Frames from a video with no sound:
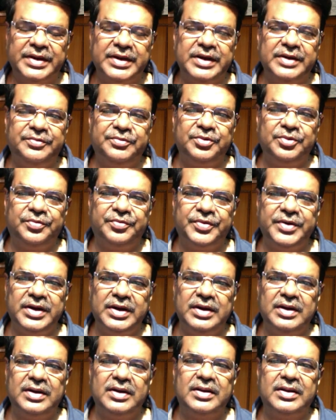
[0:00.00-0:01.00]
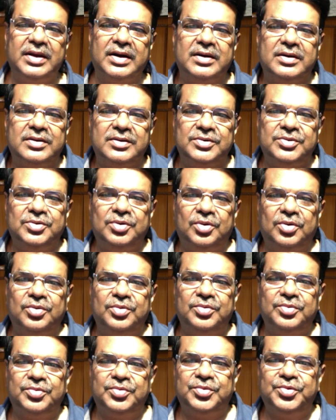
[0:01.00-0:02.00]
If you feel that you
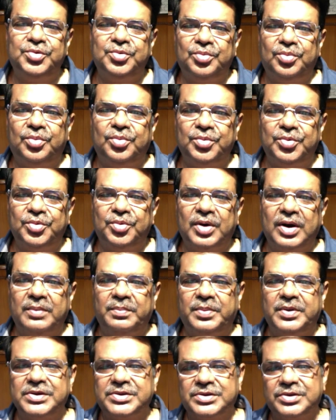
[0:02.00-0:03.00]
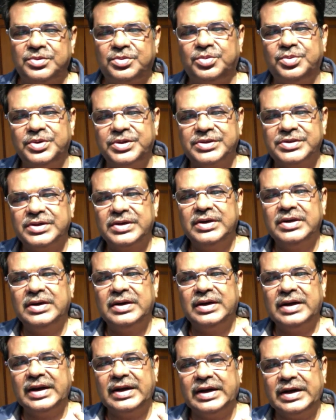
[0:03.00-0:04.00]
are a person who is
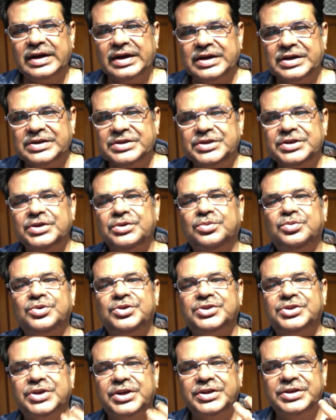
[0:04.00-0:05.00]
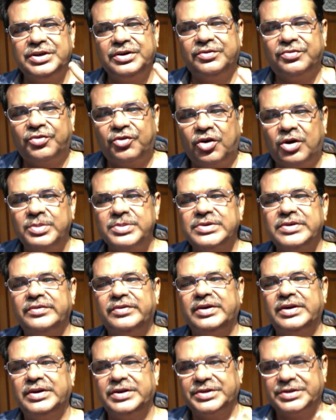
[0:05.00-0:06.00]
an energy who is changing forms of
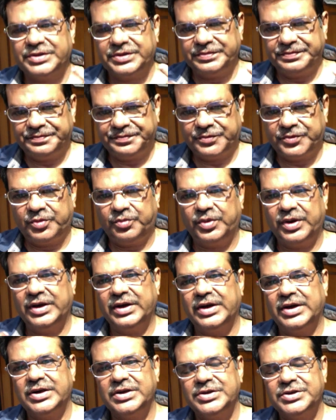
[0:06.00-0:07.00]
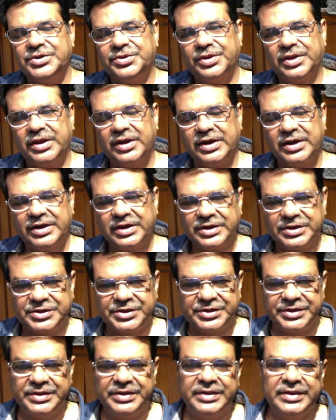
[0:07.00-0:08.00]
energy, from one energy to another
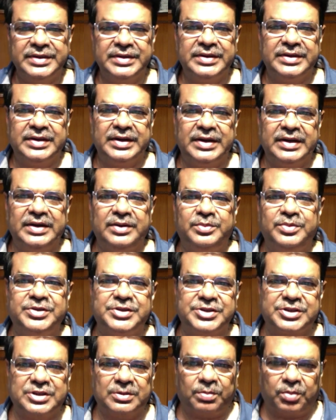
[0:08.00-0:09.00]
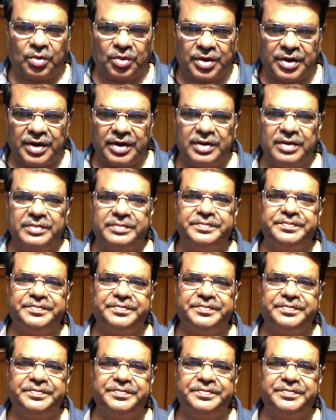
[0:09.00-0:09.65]
energy, which is supported